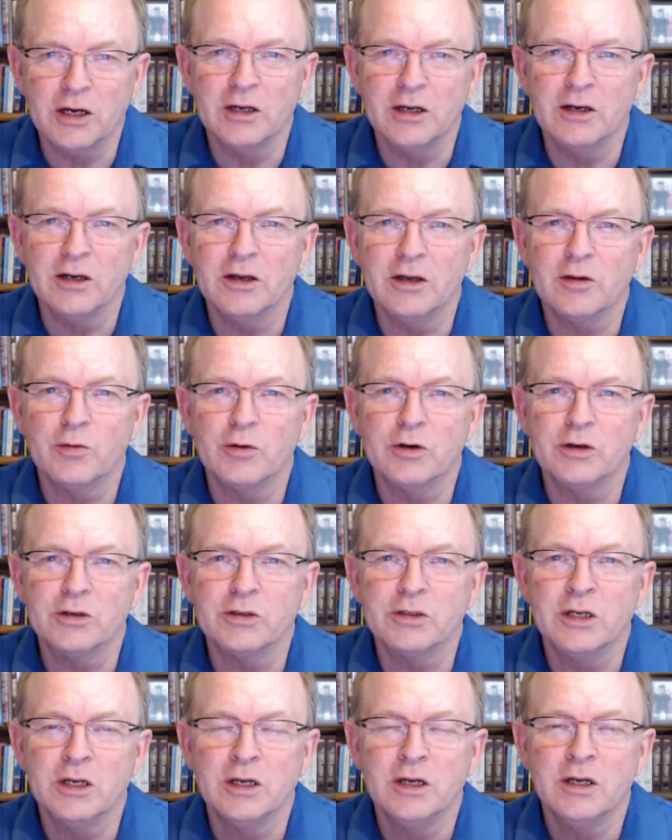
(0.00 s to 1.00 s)
In other
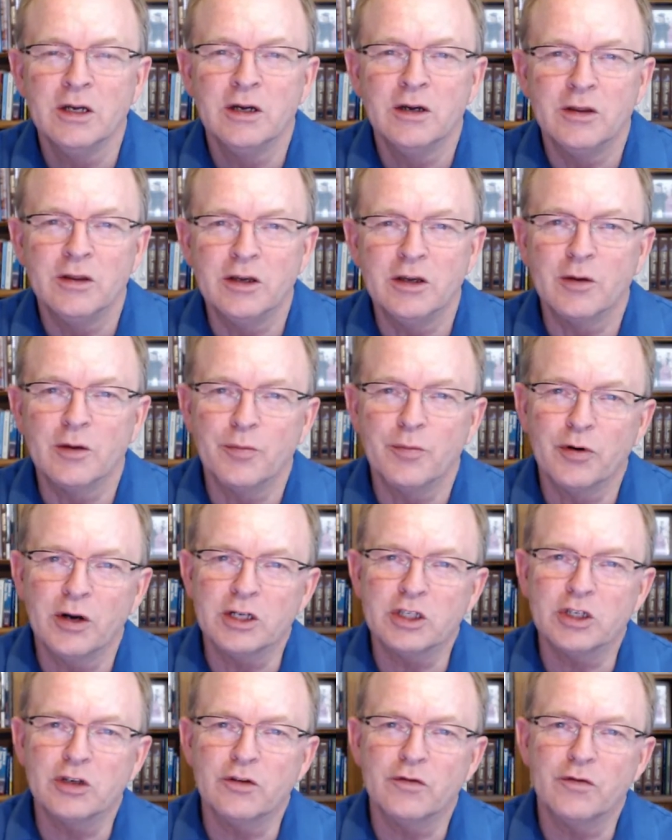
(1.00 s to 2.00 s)
words, the
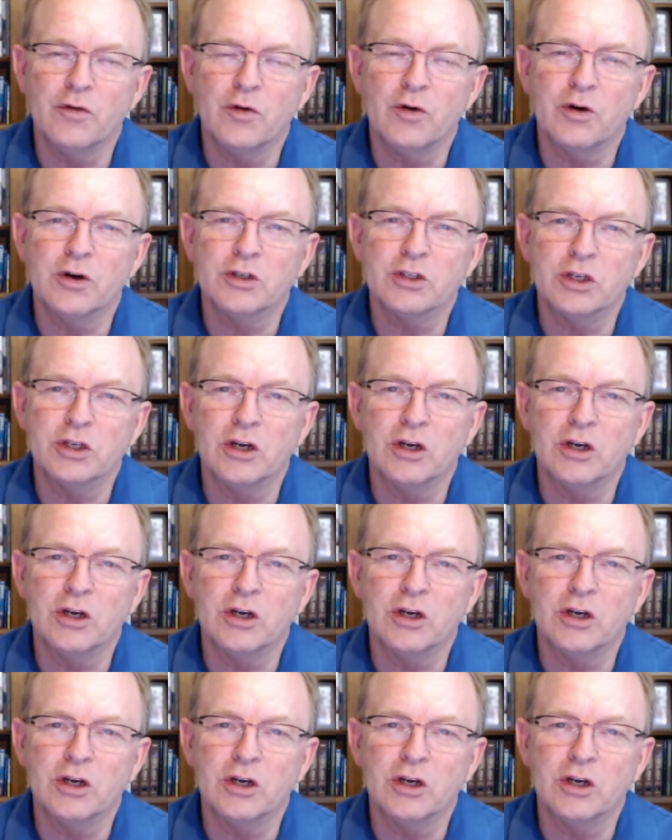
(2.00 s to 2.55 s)
compression force